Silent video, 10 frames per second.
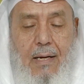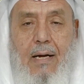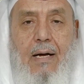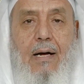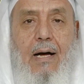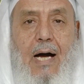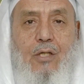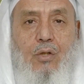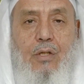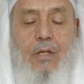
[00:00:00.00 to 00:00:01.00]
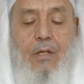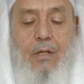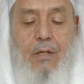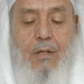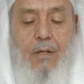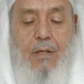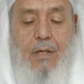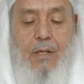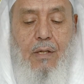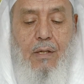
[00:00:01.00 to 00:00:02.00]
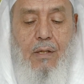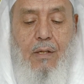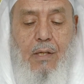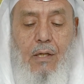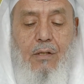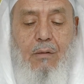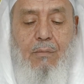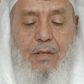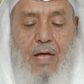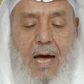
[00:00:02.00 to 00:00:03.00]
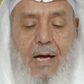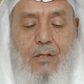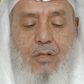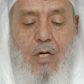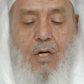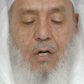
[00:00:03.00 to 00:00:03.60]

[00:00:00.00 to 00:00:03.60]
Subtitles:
killed him at the hands